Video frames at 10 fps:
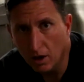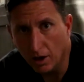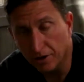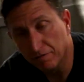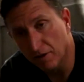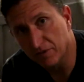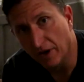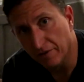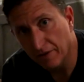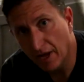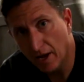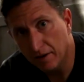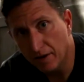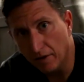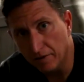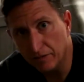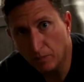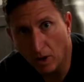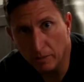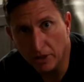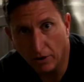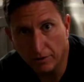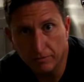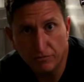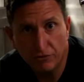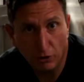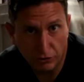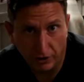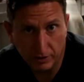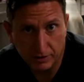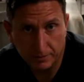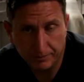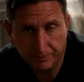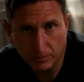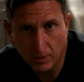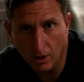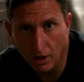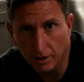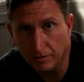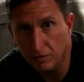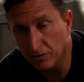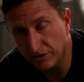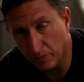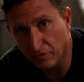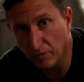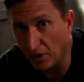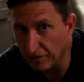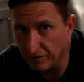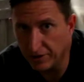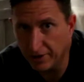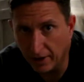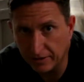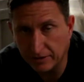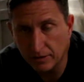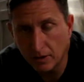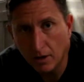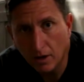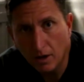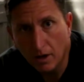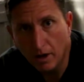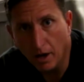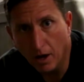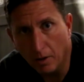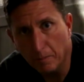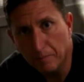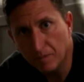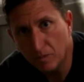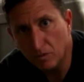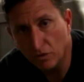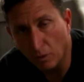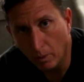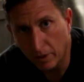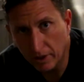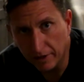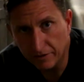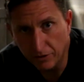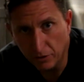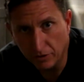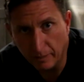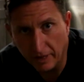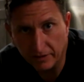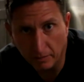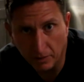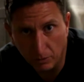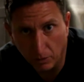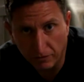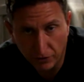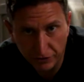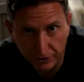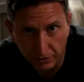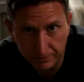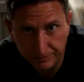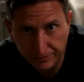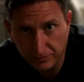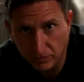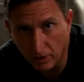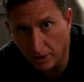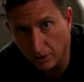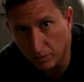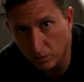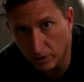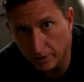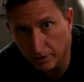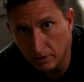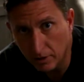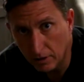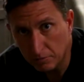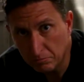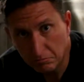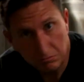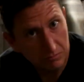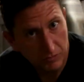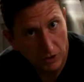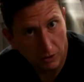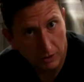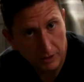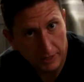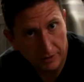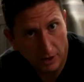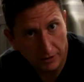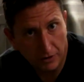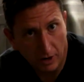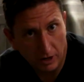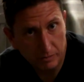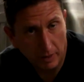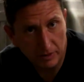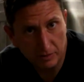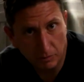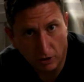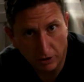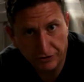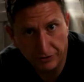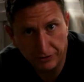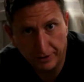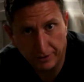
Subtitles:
On the flip side of that, now these probably aren't show trucks, even though some of them are very nice. So what we'd like to do is make something a little more versatile. Not only will it, you know, hit the autocross, maybe some car shows